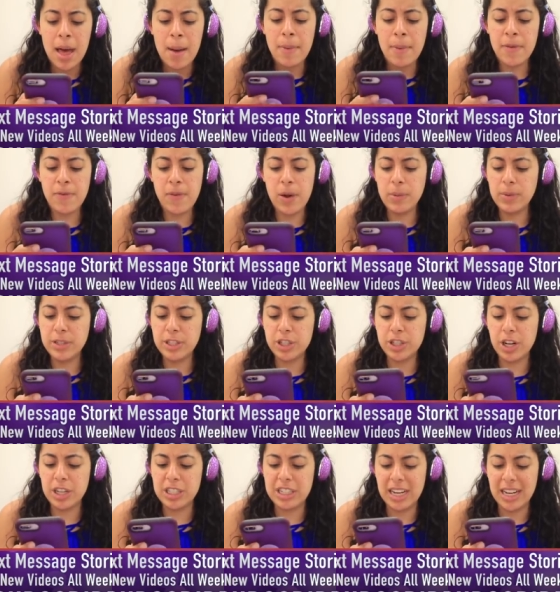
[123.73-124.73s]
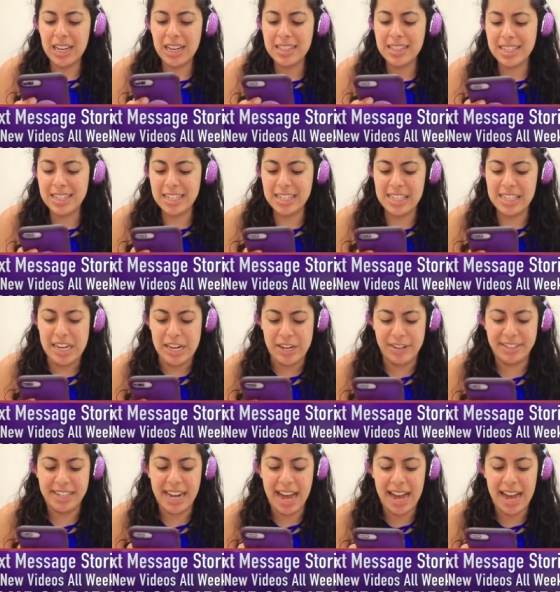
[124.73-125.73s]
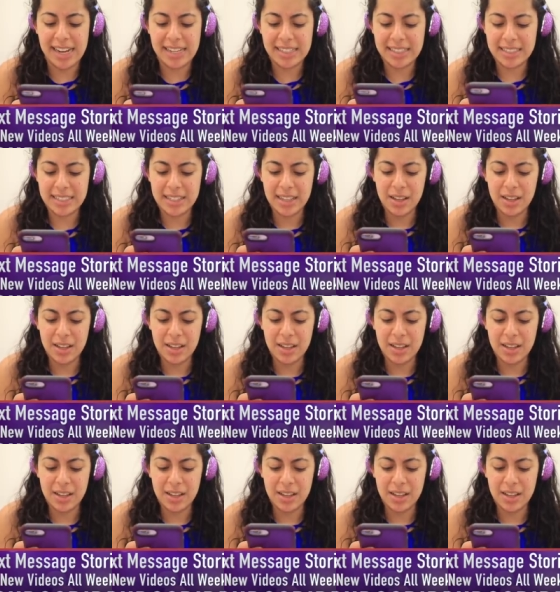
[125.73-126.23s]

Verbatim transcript: My phone was charging, didn't see your text.